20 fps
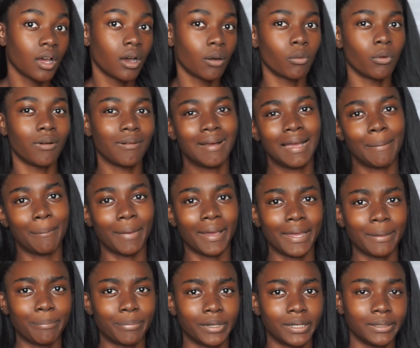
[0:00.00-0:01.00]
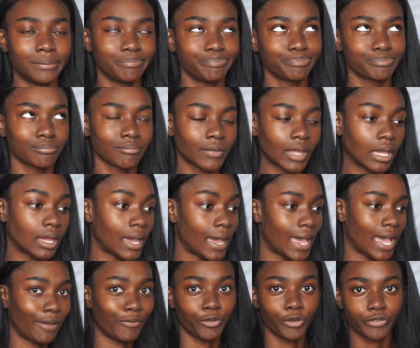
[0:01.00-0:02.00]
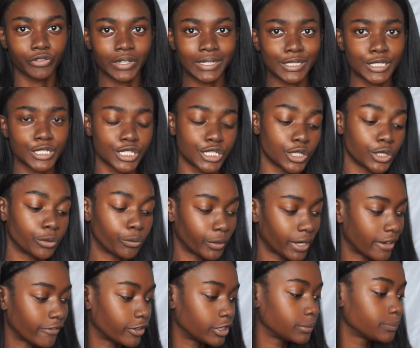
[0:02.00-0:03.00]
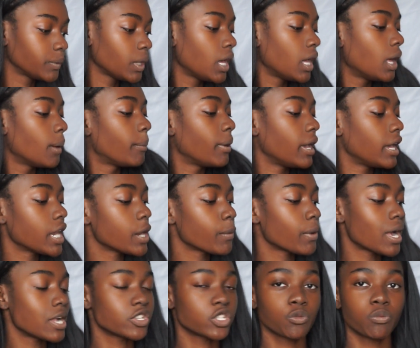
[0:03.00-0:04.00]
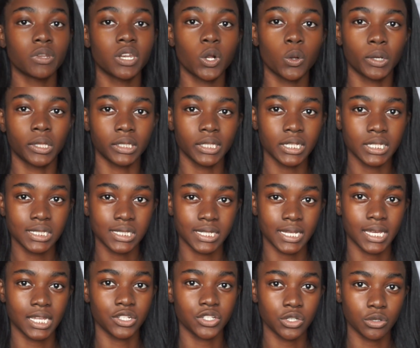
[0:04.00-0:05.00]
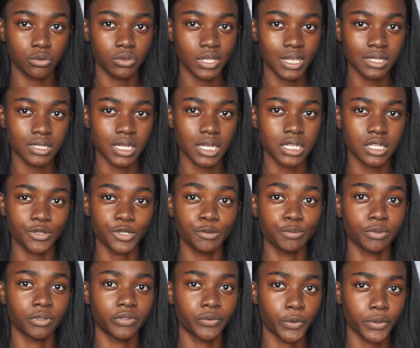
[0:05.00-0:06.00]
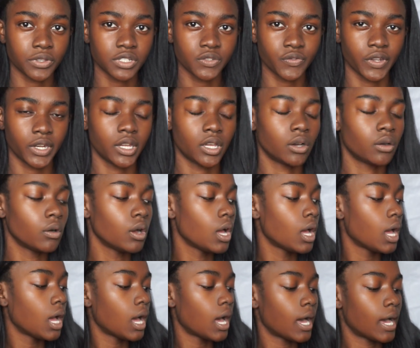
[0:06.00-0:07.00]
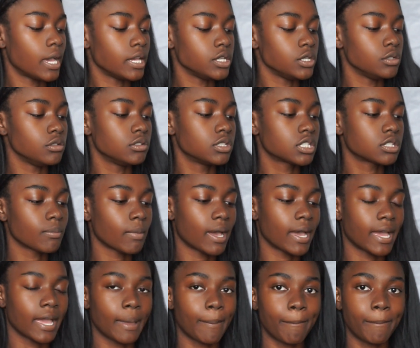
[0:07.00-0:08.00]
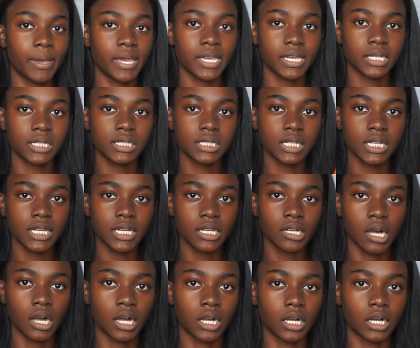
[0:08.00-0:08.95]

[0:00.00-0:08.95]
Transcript: well, I might, but I have no friends, so whatever. But anyway, I just want to quickly say two things I used before this video. I used my Pixie